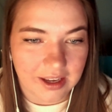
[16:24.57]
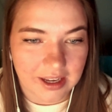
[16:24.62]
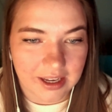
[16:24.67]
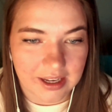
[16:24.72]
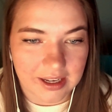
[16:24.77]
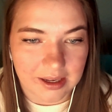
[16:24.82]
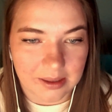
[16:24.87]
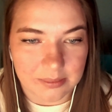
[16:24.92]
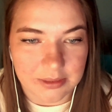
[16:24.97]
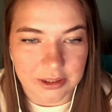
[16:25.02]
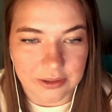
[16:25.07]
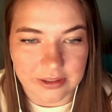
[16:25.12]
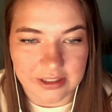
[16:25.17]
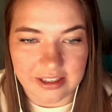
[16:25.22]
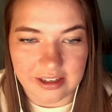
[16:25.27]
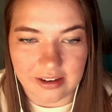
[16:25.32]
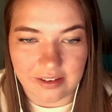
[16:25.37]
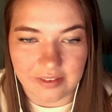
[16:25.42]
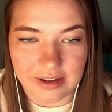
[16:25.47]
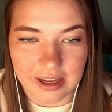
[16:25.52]
You had
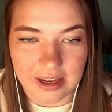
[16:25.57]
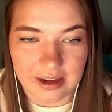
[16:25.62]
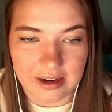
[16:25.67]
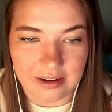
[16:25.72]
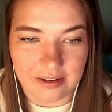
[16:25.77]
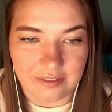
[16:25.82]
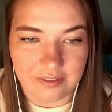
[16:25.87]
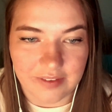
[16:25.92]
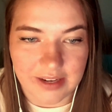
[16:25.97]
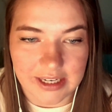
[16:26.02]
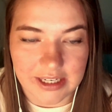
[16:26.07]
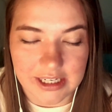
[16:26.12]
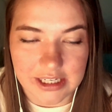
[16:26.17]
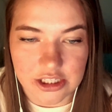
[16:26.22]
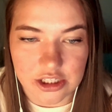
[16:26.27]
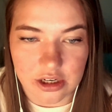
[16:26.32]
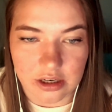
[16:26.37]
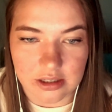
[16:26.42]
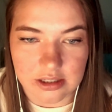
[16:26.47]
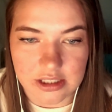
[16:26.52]
an
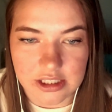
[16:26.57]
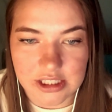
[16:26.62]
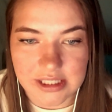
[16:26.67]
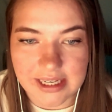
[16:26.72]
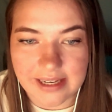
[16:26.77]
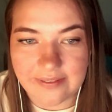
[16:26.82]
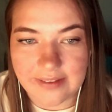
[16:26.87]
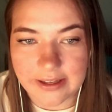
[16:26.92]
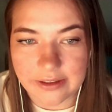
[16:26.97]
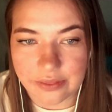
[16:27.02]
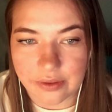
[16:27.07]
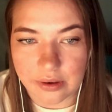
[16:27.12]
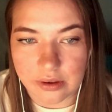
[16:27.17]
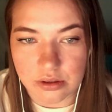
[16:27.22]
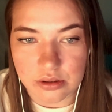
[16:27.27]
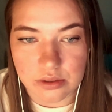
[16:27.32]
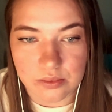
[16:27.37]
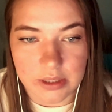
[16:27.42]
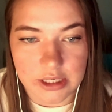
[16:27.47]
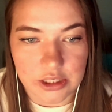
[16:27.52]
advantage on saving
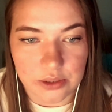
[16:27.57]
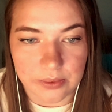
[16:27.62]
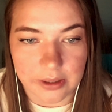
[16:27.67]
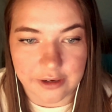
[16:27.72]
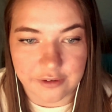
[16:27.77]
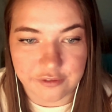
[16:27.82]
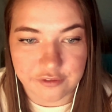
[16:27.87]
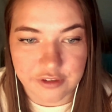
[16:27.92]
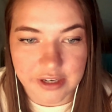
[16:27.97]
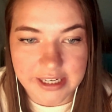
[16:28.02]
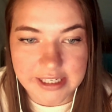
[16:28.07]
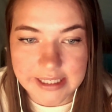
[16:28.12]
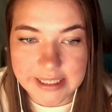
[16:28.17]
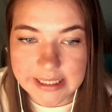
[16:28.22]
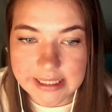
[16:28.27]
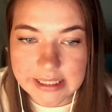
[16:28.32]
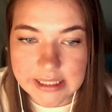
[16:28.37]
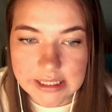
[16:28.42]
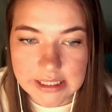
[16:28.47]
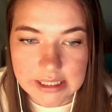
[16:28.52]
throws when you are
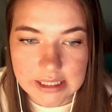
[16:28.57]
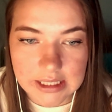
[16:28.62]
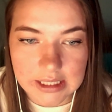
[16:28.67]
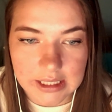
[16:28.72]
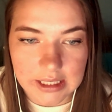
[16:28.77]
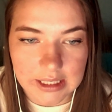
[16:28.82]
frightened.